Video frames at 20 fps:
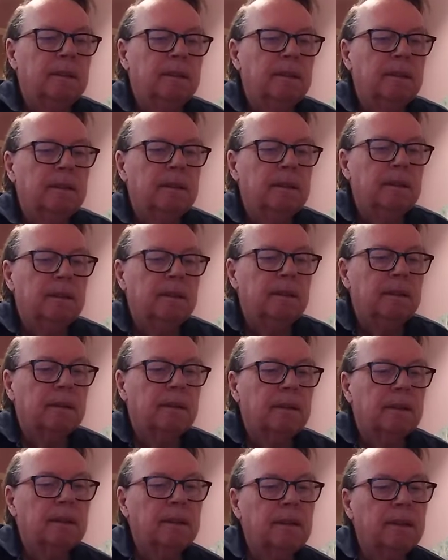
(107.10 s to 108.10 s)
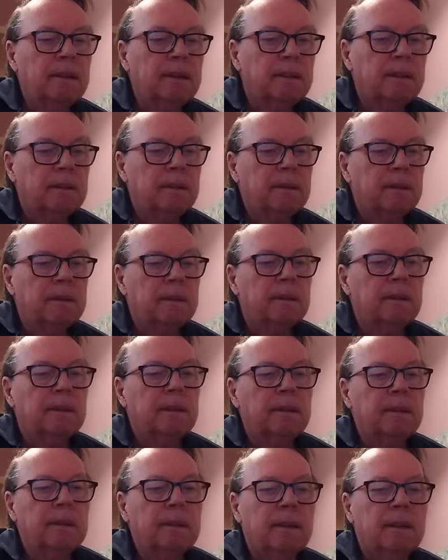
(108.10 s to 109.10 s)

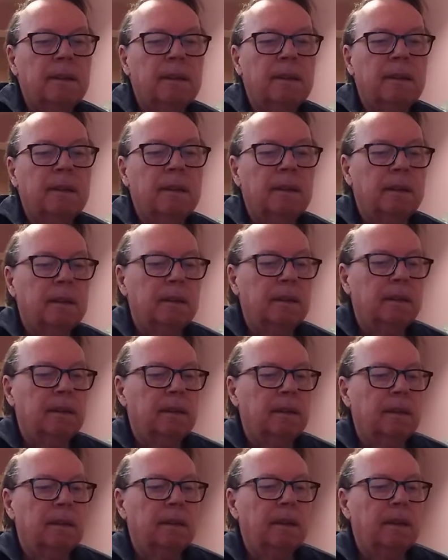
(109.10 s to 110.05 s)
Nobody speaks.